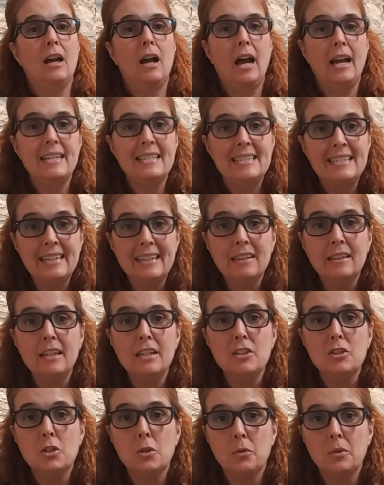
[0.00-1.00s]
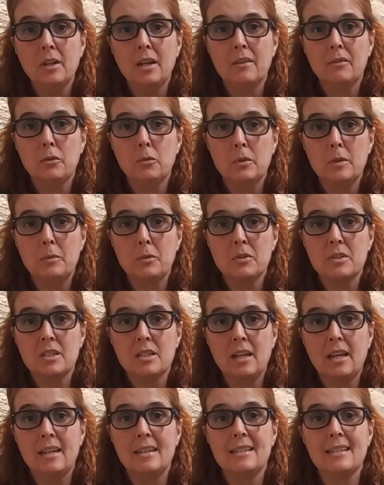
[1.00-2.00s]
Ideally 2.5%,
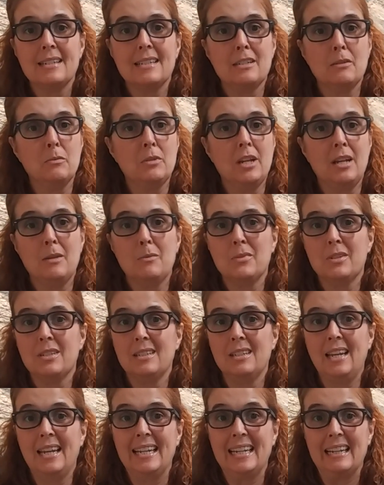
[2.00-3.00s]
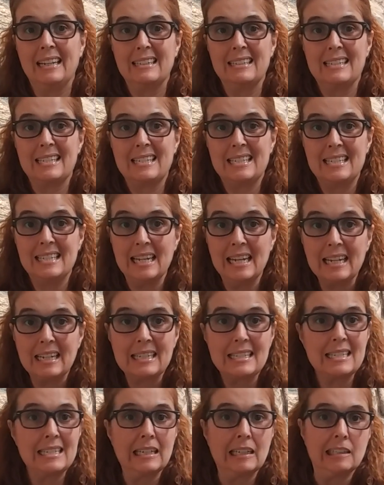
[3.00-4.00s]
3%, sometimes like
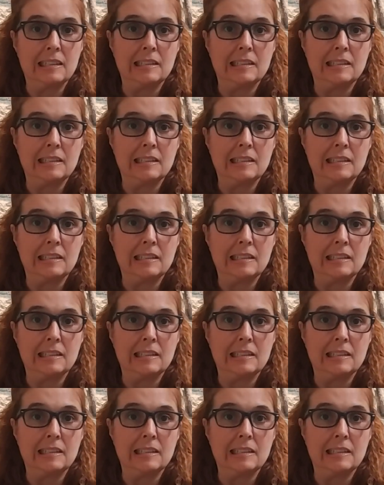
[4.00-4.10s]
6%.